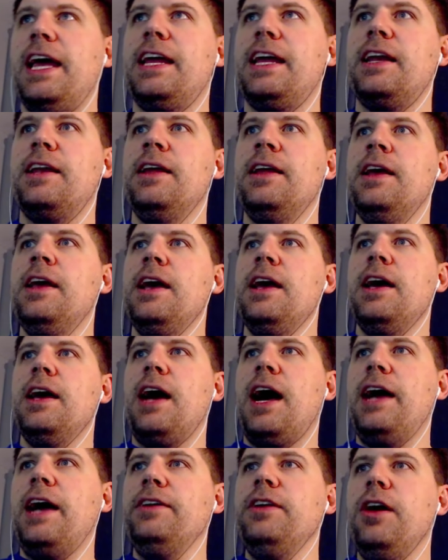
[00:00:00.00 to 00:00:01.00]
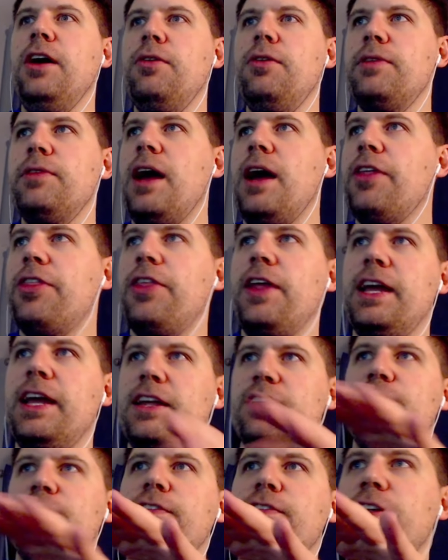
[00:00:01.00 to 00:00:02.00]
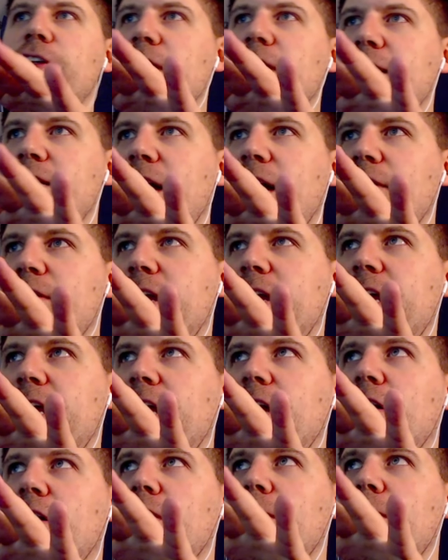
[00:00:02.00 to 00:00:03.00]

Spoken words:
And I know nothing is filled in down here,